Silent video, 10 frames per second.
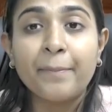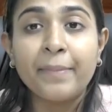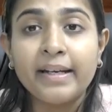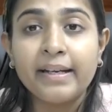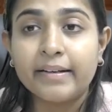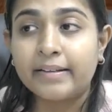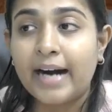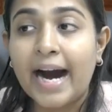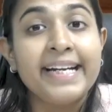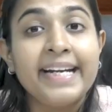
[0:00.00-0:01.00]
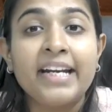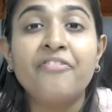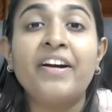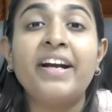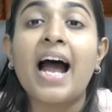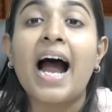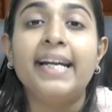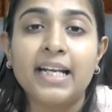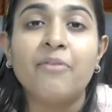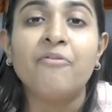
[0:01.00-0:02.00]
identified
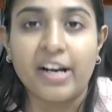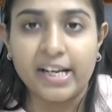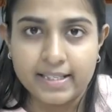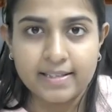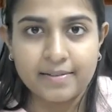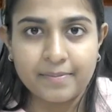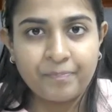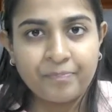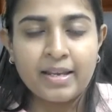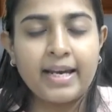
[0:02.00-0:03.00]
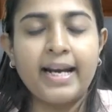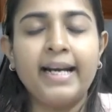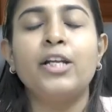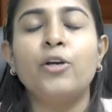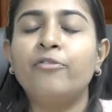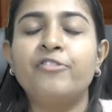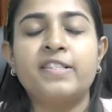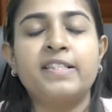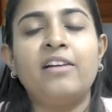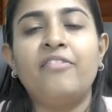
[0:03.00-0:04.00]
item wise. Right? During
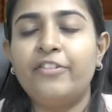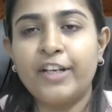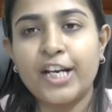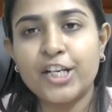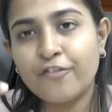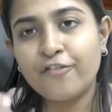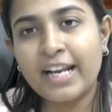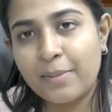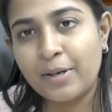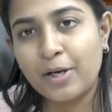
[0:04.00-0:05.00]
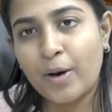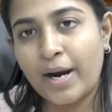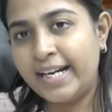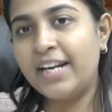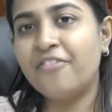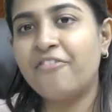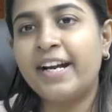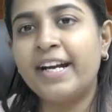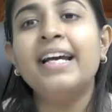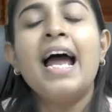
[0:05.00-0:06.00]
physical verification, we are able to identify it
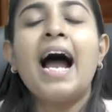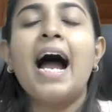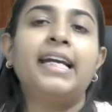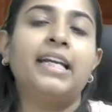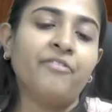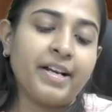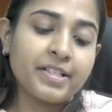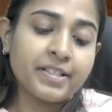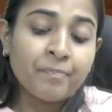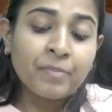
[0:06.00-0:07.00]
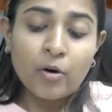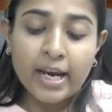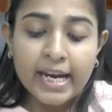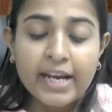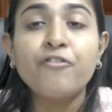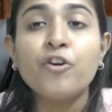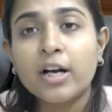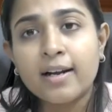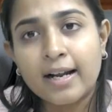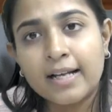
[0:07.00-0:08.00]
item wise. Okay, if you are a
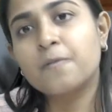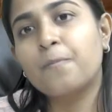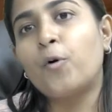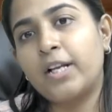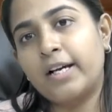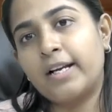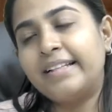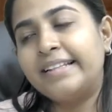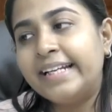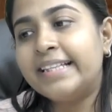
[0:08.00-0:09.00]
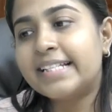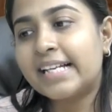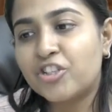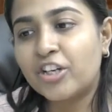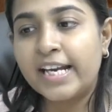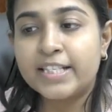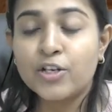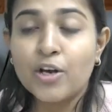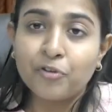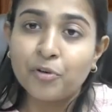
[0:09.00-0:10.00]
transporter, then in such a case, you have
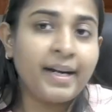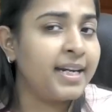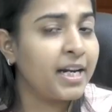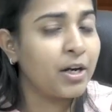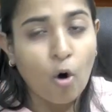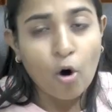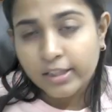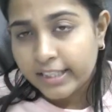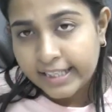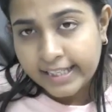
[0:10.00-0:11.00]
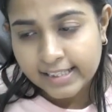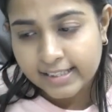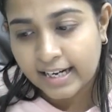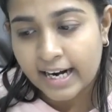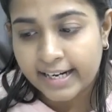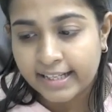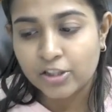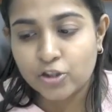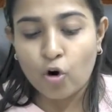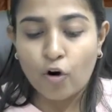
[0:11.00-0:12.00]
to maintain all the details regarding the
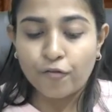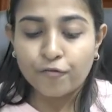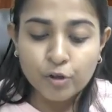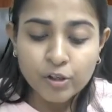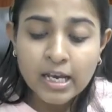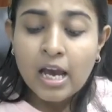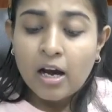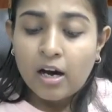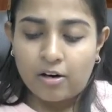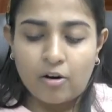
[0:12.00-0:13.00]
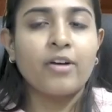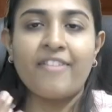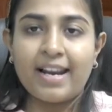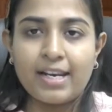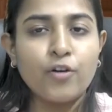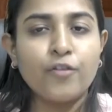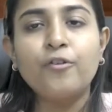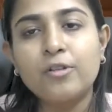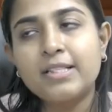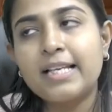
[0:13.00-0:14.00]
stock of goods or value of goods
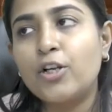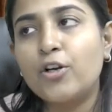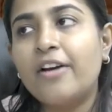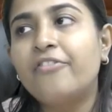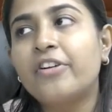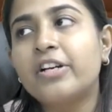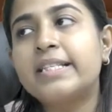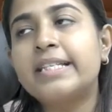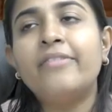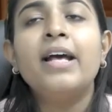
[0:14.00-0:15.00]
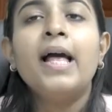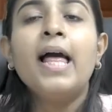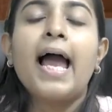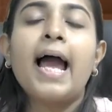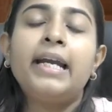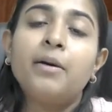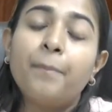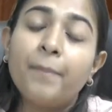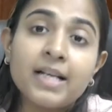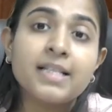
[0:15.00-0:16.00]
that you have received. And
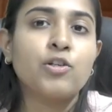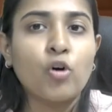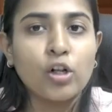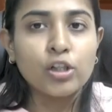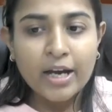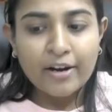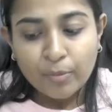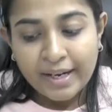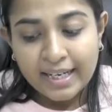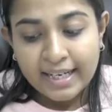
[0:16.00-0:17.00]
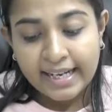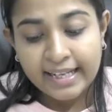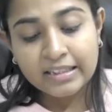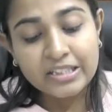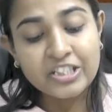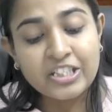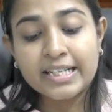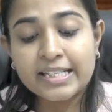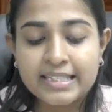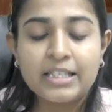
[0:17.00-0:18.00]
plus, you also have to maintain the
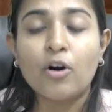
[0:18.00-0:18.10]
GST